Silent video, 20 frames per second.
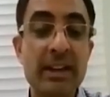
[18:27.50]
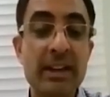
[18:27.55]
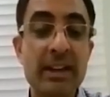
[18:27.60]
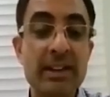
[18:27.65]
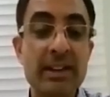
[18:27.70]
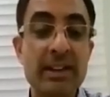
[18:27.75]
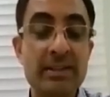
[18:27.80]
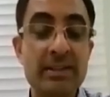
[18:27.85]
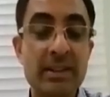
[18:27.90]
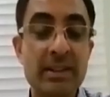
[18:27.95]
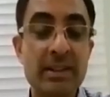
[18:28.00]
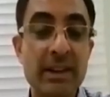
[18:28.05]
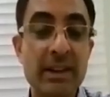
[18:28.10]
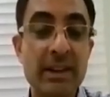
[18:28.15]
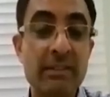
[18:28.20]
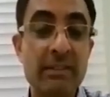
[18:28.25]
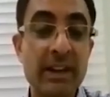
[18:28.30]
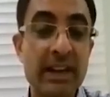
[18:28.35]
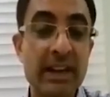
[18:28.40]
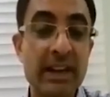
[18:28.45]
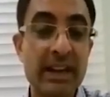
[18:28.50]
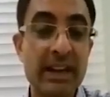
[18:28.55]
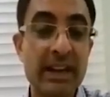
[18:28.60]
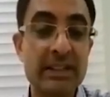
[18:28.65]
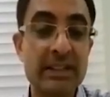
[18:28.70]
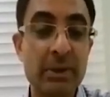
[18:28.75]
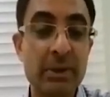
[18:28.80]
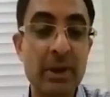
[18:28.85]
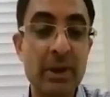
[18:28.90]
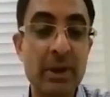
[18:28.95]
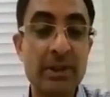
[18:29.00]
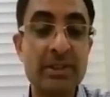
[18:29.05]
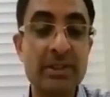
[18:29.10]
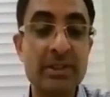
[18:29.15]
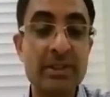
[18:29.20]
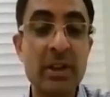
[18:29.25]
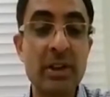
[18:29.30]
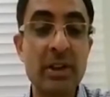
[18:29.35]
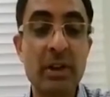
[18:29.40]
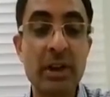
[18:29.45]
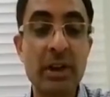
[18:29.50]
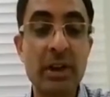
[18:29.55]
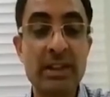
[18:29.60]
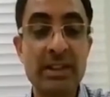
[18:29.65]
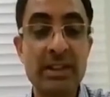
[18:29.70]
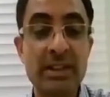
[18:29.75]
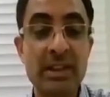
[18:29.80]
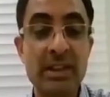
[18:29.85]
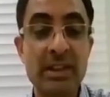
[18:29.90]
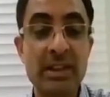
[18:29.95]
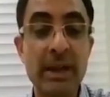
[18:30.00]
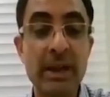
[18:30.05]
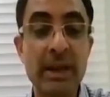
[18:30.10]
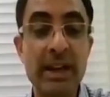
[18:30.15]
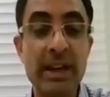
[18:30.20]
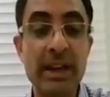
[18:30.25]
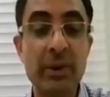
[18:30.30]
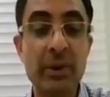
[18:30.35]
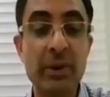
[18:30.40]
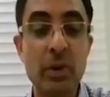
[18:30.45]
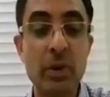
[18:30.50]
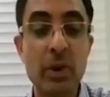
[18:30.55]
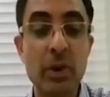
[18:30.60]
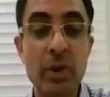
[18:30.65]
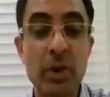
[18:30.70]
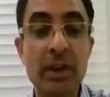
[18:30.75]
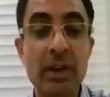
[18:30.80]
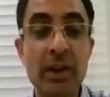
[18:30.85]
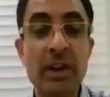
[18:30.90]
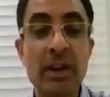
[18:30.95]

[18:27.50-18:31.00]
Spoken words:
is very, very negligible. Now, this is how a classical B line would look.